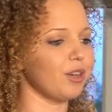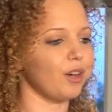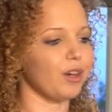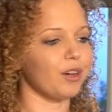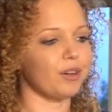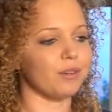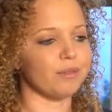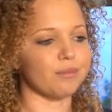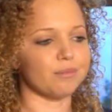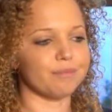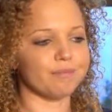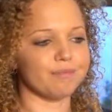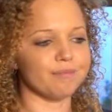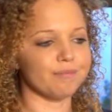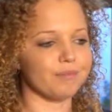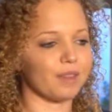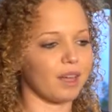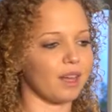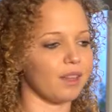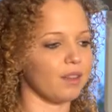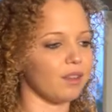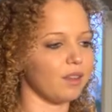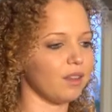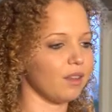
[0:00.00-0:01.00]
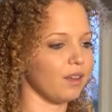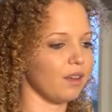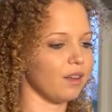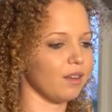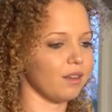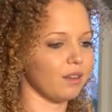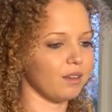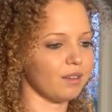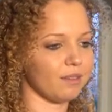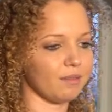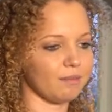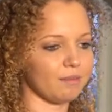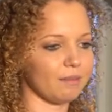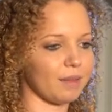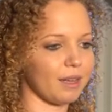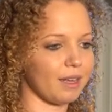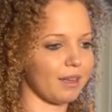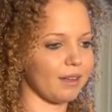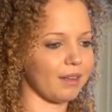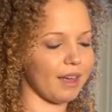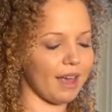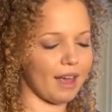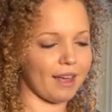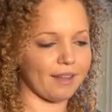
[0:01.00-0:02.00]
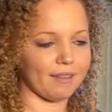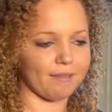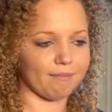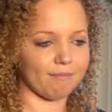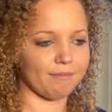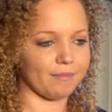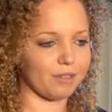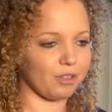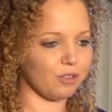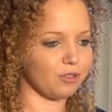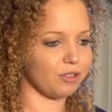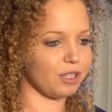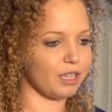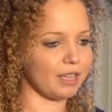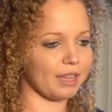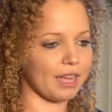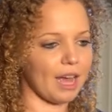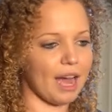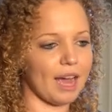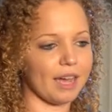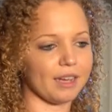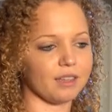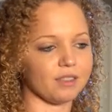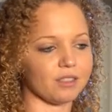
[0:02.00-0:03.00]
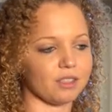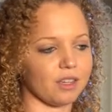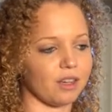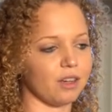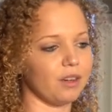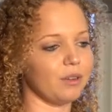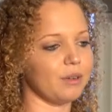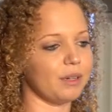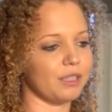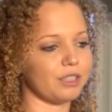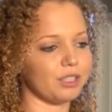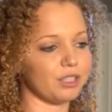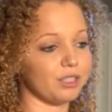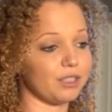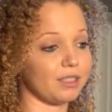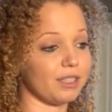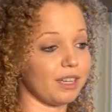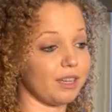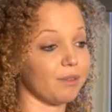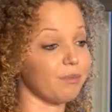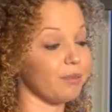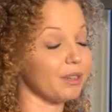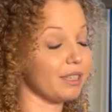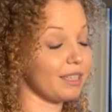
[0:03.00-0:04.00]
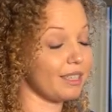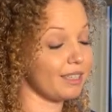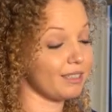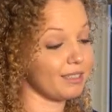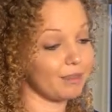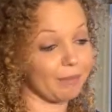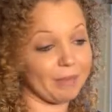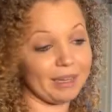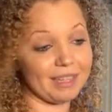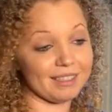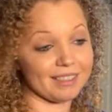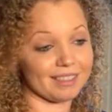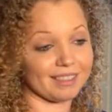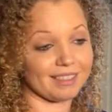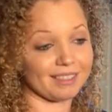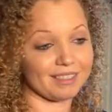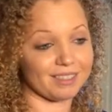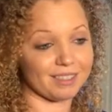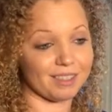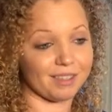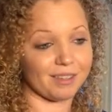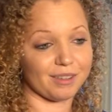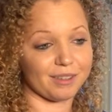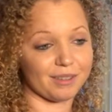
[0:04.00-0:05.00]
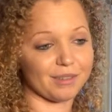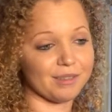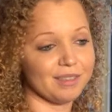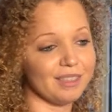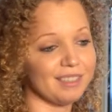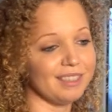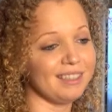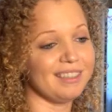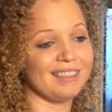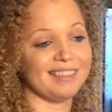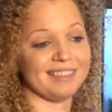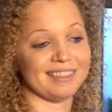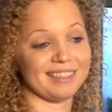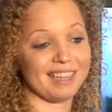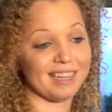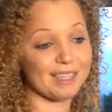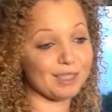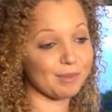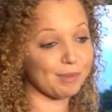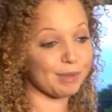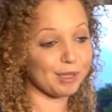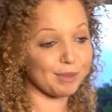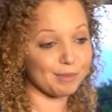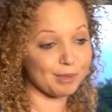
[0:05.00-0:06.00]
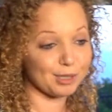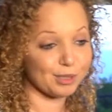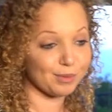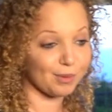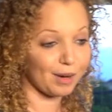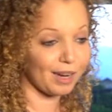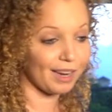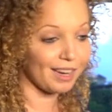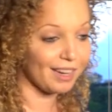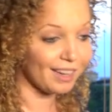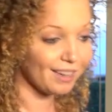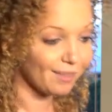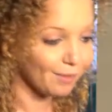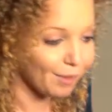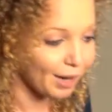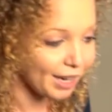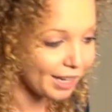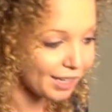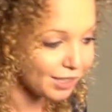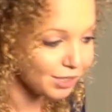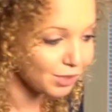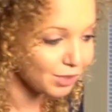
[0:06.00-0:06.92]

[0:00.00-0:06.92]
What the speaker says: know, at using the ISO. It's just, it really is amazing. So that's pretty much why I